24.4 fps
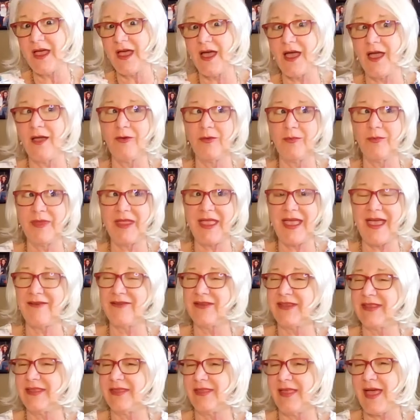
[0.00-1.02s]
I will be
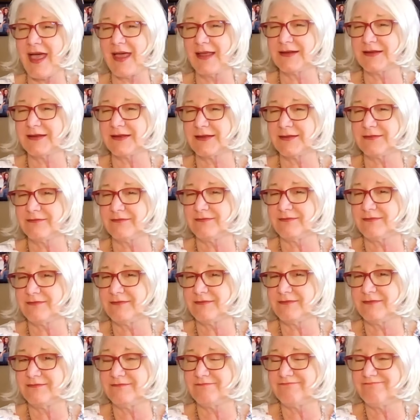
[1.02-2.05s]
having that
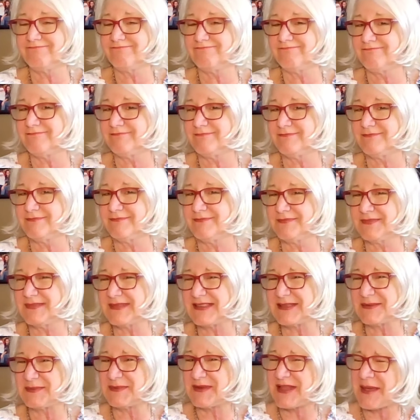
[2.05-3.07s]

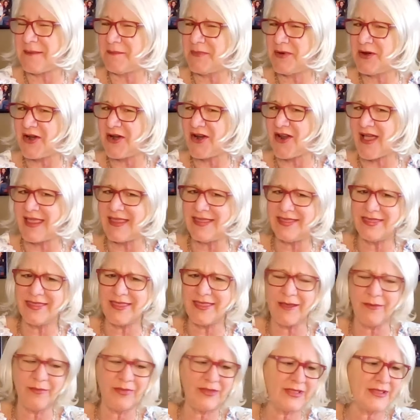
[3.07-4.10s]
September ninth,
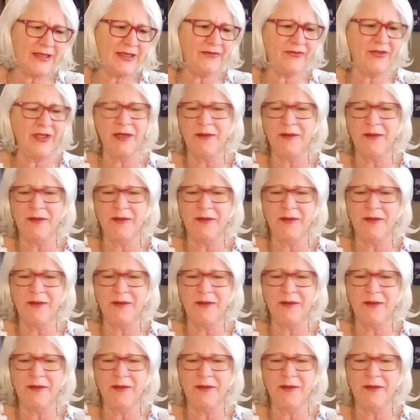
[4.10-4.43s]
I believe.